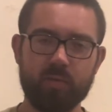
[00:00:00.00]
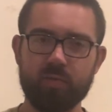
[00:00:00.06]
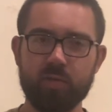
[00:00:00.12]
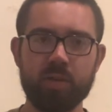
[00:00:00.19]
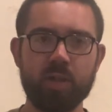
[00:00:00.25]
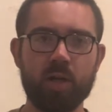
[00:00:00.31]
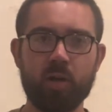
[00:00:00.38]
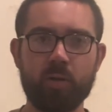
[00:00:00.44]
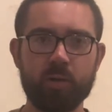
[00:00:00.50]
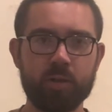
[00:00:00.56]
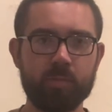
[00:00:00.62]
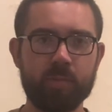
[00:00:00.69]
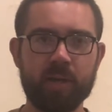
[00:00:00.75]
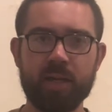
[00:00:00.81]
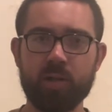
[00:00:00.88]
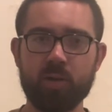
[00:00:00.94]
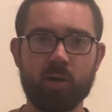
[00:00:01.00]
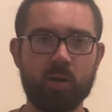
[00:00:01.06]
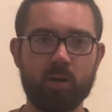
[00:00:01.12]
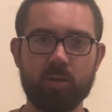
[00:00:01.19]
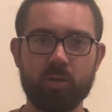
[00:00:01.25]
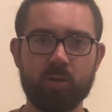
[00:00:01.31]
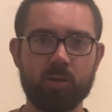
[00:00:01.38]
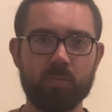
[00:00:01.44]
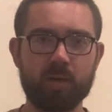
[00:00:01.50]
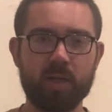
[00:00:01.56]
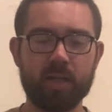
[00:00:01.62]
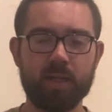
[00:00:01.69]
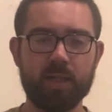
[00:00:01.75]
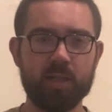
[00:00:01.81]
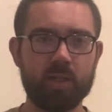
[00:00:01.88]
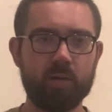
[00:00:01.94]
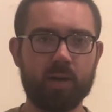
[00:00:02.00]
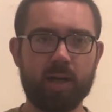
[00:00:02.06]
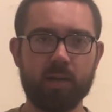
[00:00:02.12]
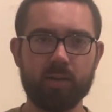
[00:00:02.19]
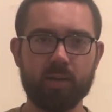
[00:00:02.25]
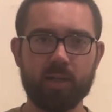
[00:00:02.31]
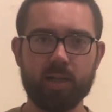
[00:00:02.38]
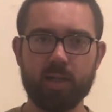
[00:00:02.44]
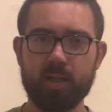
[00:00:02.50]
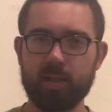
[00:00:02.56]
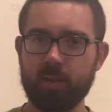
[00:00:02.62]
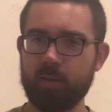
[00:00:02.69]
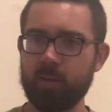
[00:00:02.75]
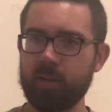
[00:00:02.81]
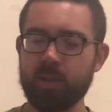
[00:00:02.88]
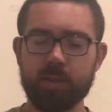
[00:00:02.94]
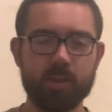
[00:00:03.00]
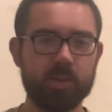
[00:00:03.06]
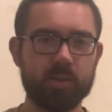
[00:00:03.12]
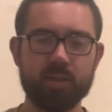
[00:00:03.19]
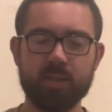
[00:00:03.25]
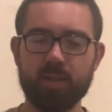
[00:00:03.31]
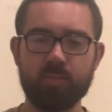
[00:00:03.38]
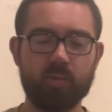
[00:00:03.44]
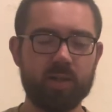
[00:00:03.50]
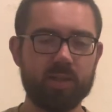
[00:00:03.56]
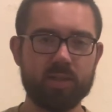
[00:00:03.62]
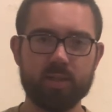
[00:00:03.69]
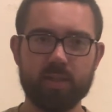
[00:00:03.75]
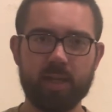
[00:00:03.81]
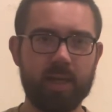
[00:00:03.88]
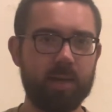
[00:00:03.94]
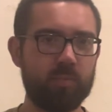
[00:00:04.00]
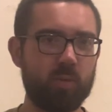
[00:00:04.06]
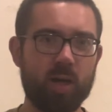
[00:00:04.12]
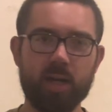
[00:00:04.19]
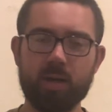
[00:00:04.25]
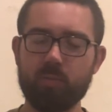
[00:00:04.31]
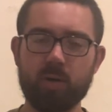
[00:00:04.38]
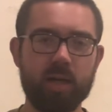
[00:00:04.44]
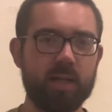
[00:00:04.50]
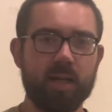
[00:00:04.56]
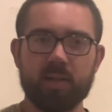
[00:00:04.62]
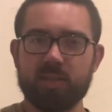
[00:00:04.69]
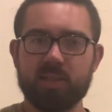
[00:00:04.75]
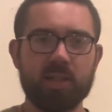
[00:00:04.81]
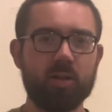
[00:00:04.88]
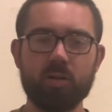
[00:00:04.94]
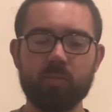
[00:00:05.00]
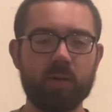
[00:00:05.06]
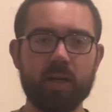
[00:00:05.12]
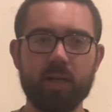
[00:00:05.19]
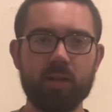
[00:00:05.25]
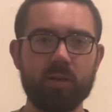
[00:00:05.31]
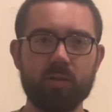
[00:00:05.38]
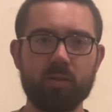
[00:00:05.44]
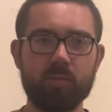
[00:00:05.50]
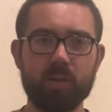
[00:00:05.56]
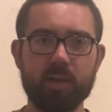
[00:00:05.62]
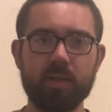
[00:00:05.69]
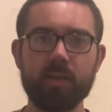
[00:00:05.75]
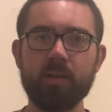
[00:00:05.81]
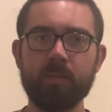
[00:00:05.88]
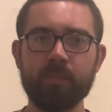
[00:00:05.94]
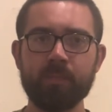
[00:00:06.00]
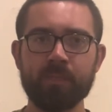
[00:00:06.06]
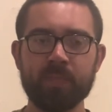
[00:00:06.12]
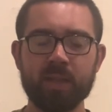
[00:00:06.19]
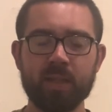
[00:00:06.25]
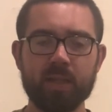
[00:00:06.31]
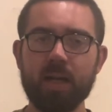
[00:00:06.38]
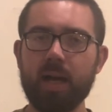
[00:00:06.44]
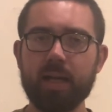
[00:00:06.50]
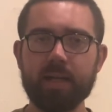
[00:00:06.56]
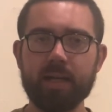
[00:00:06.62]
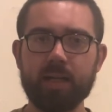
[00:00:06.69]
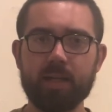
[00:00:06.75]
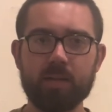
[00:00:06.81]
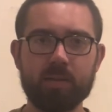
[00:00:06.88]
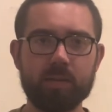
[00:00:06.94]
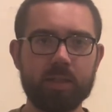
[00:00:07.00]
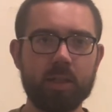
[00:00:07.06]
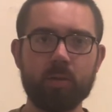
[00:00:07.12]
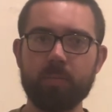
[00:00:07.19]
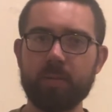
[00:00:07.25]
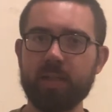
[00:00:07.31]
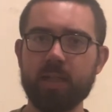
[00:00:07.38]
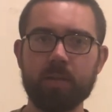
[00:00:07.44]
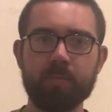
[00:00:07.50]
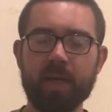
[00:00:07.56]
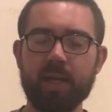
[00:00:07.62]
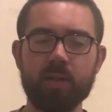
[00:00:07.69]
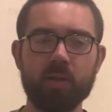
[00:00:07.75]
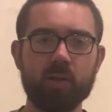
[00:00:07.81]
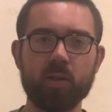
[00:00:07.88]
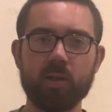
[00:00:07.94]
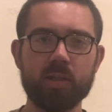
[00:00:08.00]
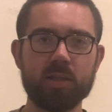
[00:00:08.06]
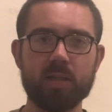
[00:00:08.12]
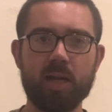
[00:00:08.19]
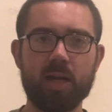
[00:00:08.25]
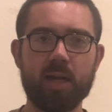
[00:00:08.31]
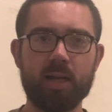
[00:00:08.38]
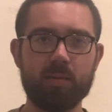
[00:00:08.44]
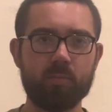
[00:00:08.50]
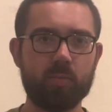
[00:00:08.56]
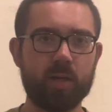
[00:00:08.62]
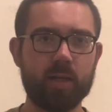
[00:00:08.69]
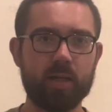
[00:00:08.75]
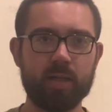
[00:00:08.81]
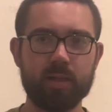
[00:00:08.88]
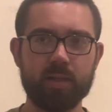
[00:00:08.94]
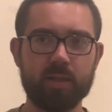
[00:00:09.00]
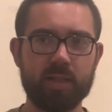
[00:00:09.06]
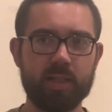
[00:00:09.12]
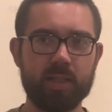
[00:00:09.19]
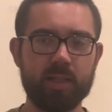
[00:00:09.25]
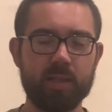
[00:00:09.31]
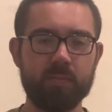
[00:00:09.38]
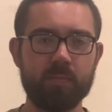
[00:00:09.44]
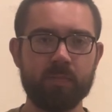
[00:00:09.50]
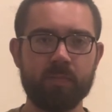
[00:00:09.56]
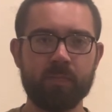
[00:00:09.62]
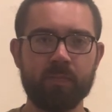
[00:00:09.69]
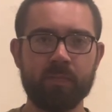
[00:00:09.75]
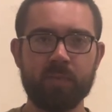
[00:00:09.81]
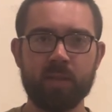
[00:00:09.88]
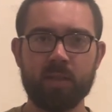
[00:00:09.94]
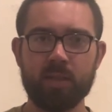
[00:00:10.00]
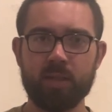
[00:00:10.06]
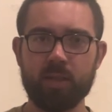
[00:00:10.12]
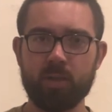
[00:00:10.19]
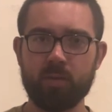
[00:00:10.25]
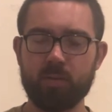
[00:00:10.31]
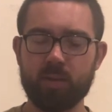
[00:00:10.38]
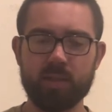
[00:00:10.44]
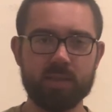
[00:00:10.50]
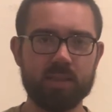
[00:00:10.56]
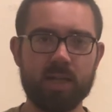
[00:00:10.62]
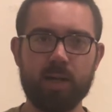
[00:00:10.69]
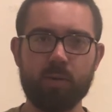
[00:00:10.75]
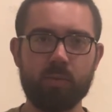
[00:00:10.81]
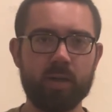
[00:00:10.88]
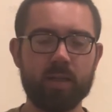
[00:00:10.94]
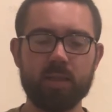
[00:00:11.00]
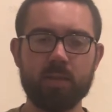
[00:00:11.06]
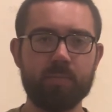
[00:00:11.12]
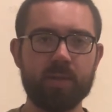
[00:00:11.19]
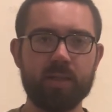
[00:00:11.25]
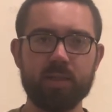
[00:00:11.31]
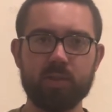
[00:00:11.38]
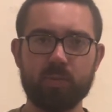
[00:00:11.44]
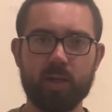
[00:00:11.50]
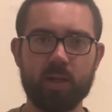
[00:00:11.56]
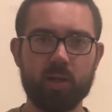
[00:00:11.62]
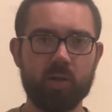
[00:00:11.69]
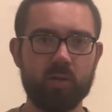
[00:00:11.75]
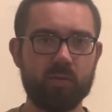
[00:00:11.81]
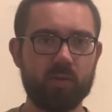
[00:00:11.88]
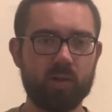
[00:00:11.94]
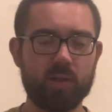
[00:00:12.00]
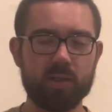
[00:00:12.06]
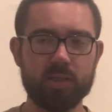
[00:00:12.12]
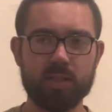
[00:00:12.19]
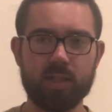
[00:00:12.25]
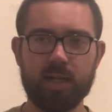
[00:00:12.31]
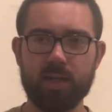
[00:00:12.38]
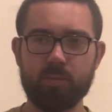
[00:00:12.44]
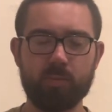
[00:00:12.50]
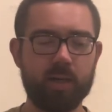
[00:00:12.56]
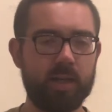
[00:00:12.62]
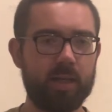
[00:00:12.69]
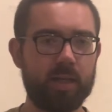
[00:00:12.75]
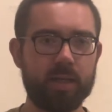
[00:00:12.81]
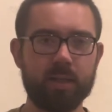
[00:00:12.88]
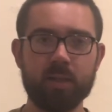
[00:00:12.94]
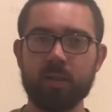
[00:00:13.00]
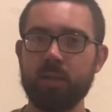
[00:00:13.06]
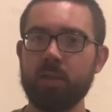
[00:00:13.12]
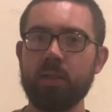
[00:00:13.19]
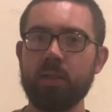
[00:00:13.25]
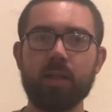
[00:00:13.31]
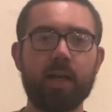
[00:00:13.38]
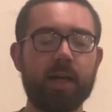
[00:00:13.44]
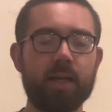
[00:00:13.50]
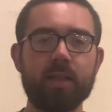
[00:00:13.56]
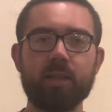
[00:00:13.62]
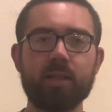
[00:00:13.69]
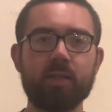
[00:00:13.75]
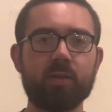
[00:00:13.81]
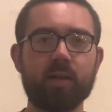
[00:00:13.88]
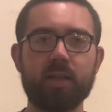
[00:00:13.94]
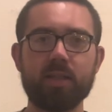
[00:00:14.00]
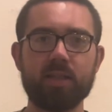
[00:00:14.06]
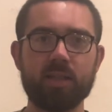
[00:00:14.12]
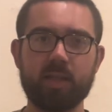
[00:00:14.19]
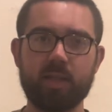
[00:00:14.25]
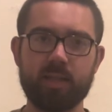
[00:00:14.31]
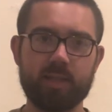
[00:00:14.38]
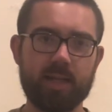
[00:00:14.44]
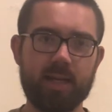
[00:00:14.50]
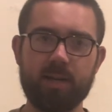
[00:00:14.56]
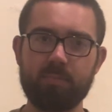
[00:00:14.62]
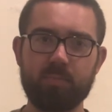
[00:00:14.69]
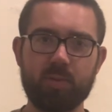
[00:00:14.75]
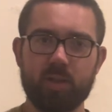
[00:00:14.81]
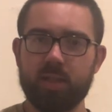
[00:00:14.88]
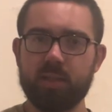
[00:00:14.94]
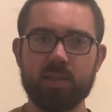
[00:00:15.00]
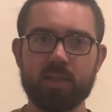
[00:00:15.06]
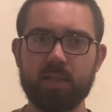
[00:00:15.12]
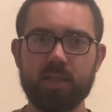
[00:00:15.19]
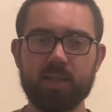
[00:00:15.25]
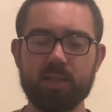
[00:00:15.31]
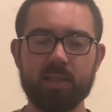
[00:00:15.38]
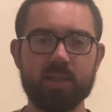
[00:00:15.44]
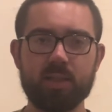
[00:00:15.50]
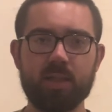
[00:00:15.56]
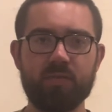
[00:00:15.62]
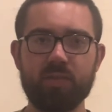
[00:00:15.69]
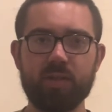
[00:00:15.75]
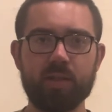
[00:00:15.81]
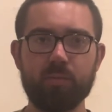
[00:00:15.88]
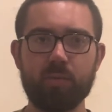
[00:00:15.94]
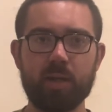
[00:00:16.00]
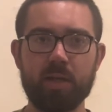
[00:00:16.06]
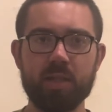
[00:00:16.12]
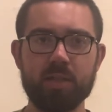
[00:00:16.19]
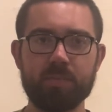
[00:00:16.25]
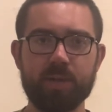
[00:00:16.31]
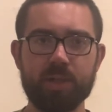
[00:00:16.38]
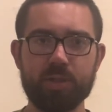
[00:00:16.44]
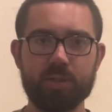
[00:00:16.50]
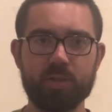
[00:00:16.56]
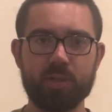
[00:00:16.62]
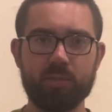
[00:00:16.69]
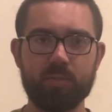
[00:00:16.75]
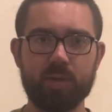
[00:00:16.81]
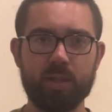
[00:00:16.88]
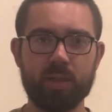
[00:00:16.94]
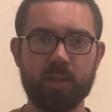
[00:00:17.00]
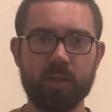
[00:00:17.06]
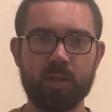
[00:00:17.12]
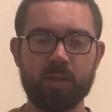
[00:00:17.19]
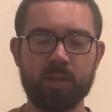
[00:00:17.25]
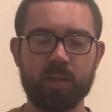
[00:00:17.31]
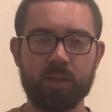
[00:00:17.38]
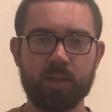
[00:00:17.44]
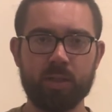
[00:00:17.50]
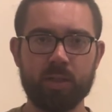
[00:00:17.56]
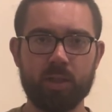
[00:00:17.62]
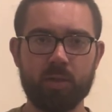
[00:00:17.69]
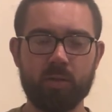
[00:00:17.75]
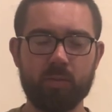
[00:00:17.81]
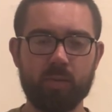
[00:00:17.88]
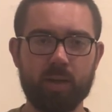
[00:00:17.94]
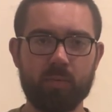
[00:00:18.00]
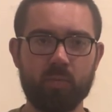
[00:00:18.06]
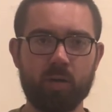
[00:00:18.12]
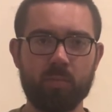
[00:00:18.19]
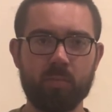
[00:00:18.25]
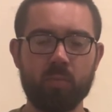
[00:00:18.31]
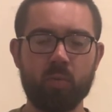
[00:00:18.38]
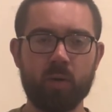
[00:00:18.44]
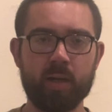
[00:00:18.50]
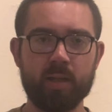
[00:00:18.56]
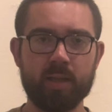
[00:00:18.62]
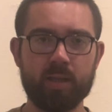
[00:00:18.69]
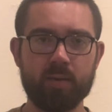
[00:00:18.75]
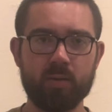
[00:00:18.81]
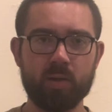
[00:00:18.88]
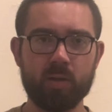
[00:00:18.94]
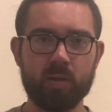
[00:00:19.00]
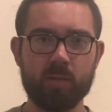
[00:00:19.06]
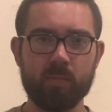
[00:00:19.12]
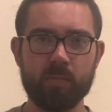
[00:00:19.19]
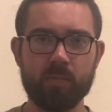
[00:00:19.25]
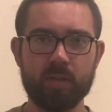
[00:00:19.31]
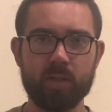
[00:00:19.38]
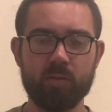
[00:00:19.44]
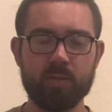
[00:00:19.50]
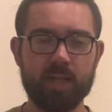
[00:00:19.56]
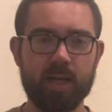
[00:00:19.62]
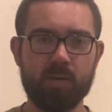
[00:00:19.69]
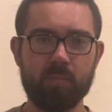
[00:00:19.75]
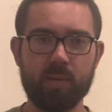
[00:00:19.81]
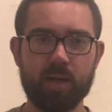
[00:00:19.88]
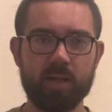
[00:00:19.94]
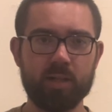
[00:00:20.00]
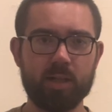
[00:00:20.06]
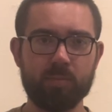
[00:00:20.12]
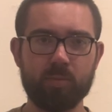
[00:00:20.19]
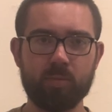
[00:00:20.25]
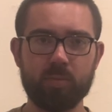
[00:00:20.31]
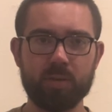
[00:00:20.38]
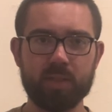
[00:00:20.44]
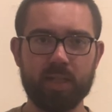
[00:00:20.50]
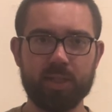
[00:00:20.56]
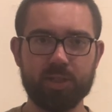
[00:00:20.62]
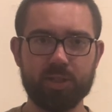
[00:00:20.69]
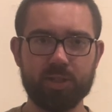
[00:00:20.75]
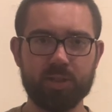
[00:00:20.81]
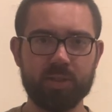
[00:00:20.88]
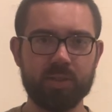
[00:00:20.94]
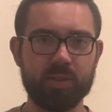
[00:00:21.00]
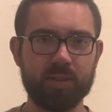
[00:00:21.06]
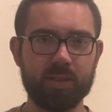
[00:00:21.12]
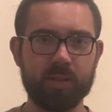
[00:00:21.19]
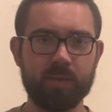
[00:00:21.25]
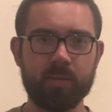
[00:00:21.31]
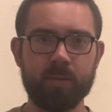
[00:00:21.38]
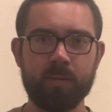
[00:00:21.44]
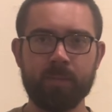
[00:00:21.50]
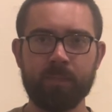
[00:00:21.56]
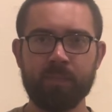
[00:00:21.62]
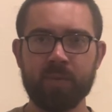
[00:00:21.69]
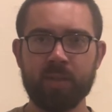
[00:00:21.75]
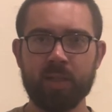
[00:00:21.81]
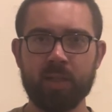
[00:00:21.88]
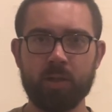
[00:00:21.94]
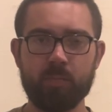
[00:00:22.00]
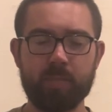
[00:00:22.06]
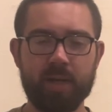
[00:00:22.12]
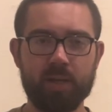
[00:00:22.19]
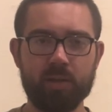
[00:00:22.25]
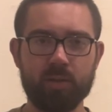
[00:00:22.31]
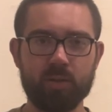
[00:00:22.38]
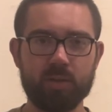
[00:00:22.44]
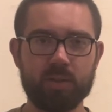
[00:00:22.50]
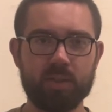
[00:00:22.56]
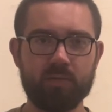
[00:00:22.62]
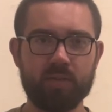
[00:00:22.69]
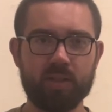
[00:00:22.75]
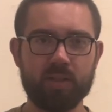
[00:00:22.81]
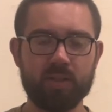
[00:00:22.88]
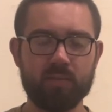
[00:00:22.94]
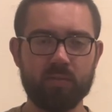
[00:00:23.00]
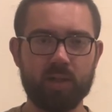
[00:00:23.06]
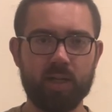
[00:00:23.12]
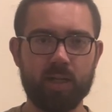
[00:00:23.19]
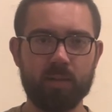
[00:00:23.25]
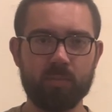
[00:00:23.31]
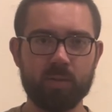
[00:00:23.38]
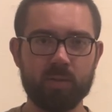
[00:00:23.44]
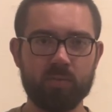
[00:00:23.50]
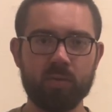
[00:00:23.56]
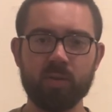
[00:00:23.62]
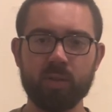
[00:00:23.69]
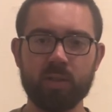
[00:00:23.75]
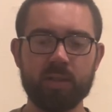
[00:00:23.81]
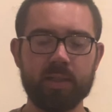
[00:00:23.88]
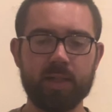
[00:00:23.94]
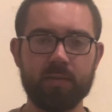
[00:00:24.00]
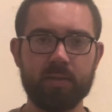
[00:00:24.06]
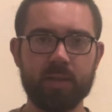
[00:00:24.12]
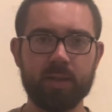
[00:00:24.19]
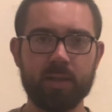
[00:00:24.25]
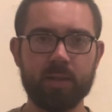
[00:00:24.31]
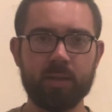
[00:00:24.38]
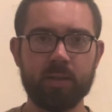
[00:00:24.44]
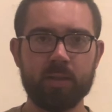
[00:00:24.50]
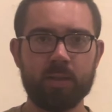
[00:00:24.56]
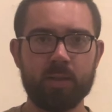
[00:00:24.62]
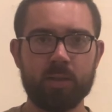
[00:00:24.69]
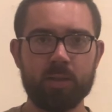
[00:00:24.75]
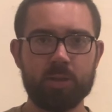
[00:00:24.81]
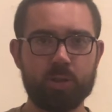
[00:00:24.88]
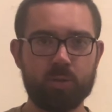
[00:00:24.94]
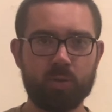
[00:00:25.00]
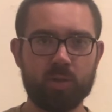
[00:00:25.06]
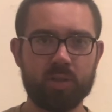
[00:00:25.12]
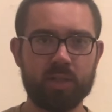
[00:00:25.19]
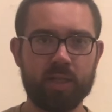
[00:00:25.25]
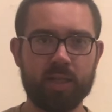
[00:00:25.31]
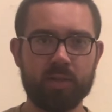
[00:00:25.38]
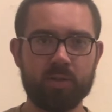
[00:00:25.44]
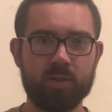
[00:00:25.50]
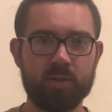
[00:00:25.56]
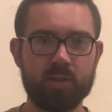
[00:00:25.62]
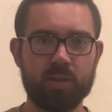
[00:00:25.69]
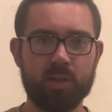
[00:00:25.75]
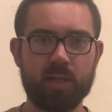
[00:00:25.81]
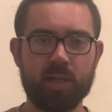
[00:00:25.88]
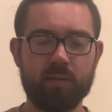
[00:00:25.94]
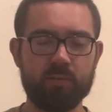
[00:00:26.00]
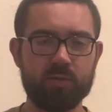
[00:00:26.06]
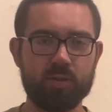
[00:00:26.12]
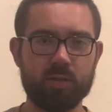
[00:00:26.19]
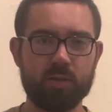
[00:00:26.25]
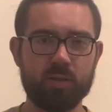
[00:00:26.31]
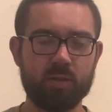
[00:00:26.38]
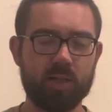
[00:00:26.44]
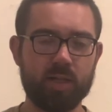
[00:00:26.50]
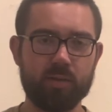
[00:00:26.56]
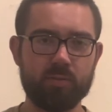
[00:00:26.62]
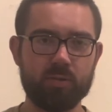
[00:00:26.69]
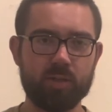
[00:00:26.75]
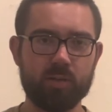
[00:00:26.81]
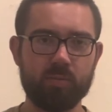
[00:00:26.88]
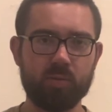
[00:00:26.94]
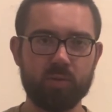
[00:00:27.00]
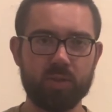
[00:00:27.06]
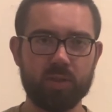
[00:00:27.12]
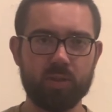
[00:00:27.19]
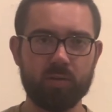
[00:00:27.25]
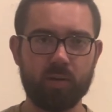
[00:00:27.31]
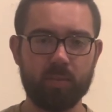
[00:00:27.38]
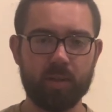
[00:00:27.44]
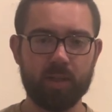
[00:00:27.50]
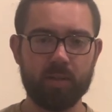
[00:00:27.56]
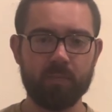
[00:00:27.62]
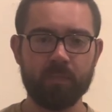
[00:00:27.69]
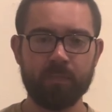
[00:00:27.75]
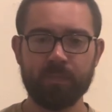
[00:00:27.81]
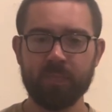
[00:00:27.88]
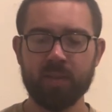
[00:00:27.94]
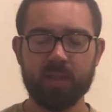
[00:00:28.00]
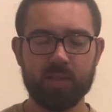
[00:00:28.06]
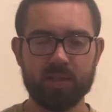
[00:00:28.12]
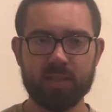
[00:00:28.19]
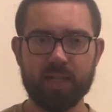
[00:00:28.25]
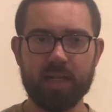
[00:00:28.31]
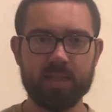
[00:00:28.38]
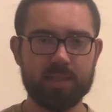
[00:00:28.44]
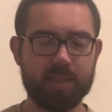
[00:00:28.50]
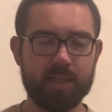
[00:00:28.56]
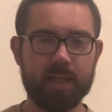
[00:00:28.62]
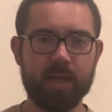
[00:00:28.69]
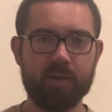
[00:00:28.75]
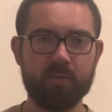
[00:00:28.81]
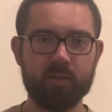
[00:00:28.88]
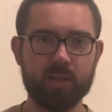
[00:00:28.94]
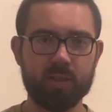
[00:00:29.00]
you go and you pay your hard earned money to go out there and your team wins the game, why not celebrate a little bit? I get, beating Baylor is not winning it's not winning the Big 12 or it's not winning anything crazy like that, but it's a significant win, especially when, at one point they were, down by a couple possessions and, Baylor's defensive line was really giving Shedeur Sanders a lot of trouble too. I mean, stats that I have for